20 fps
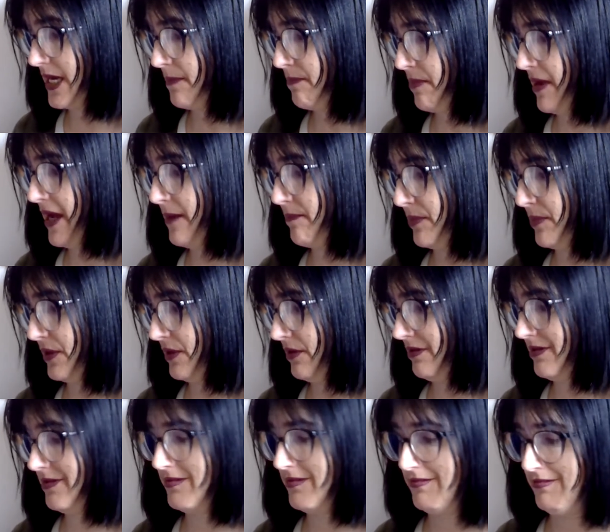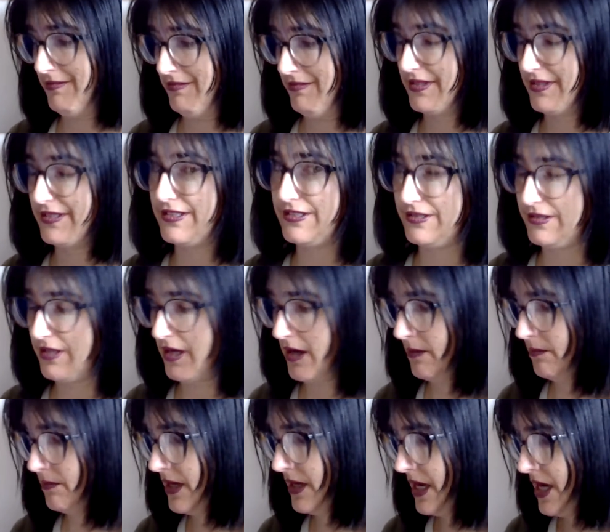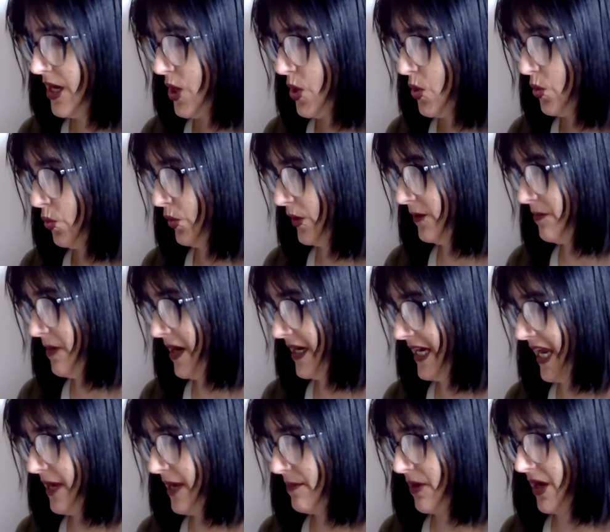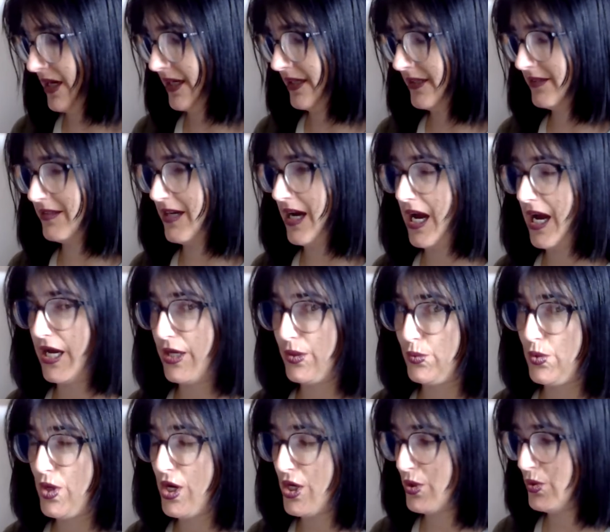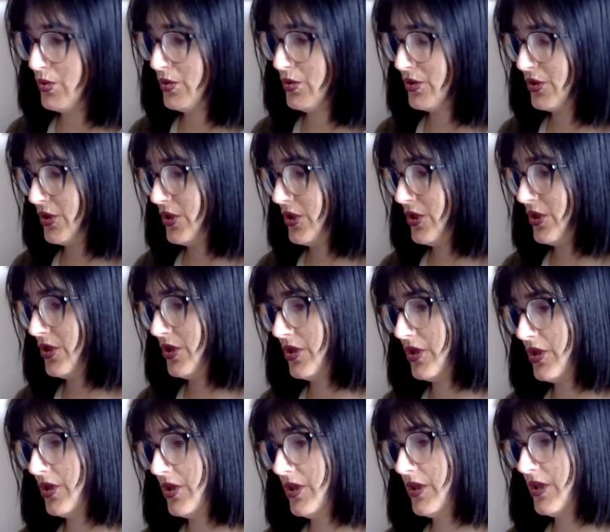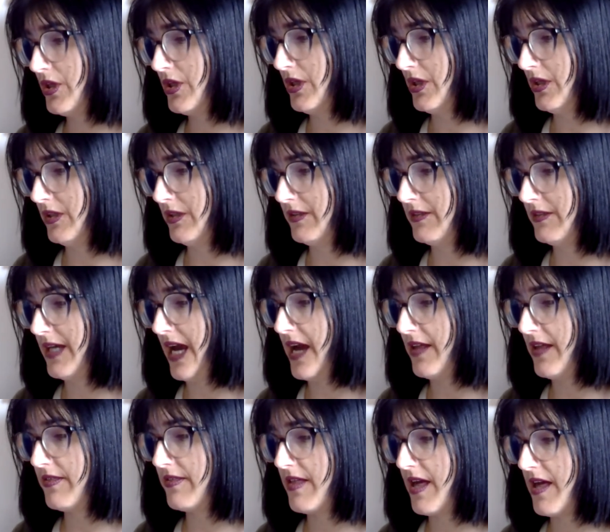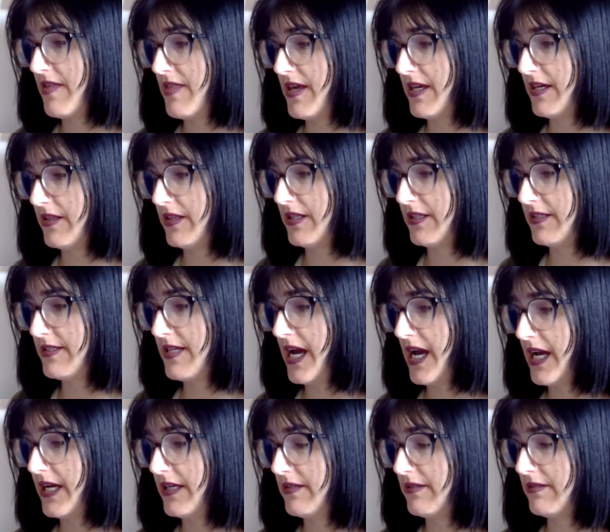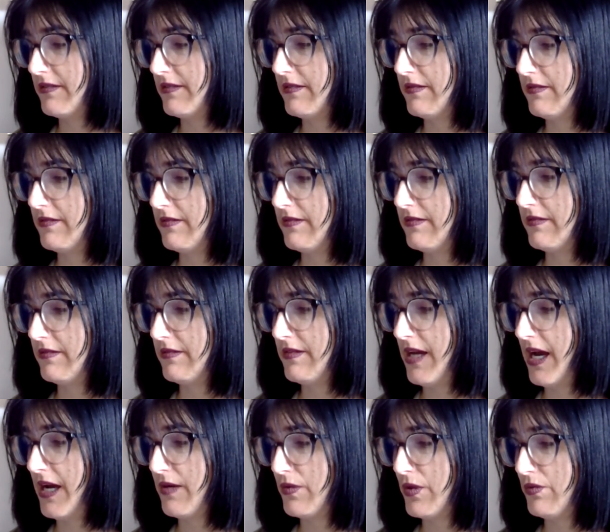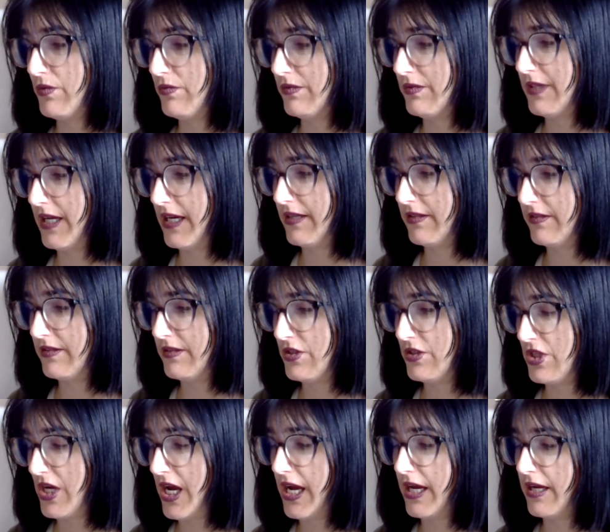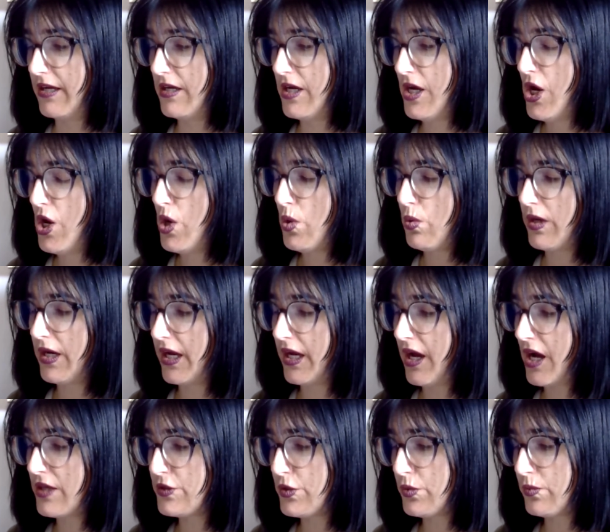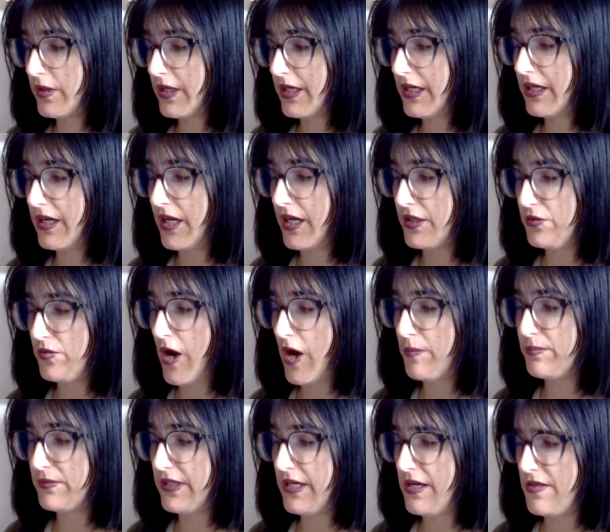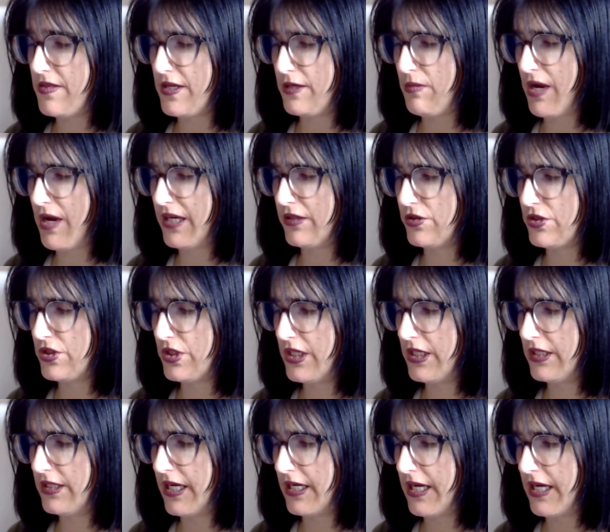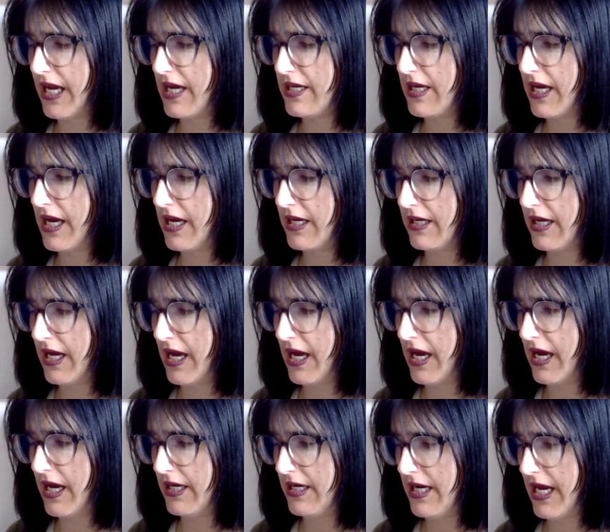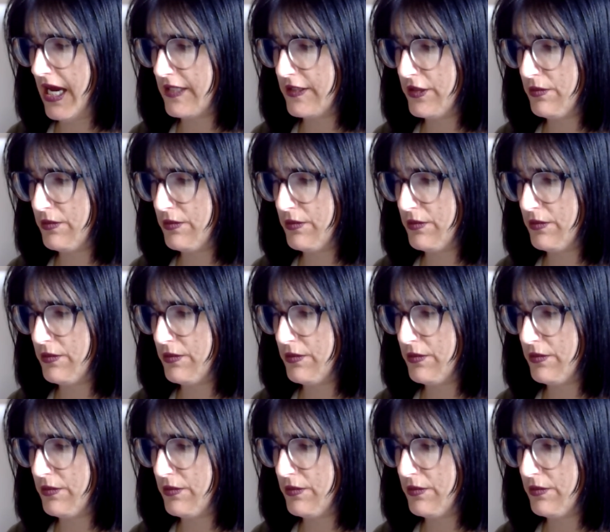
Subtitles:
paper, this is dumb, with my name on it. I wrote death, and then inside I wrote death to Jay. When I got to reading, I dropped it, and then Michael Jean and asked